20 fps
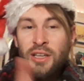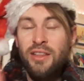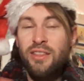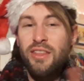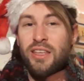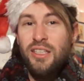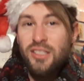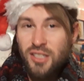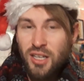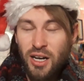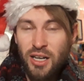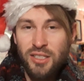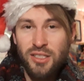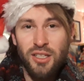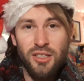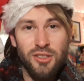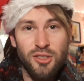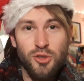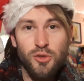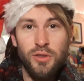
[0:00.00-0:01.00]
These guys
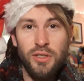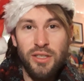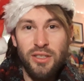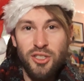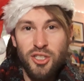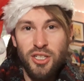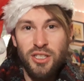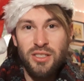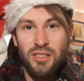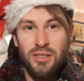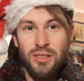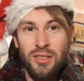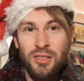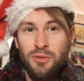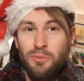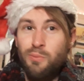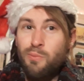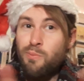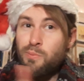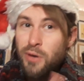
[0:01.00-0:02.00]
aren't doing it justice,
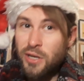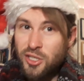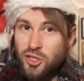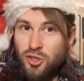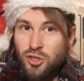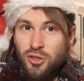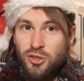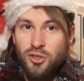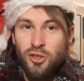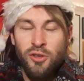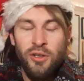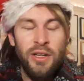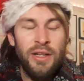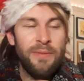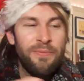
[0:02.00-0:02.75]
but it's a good song.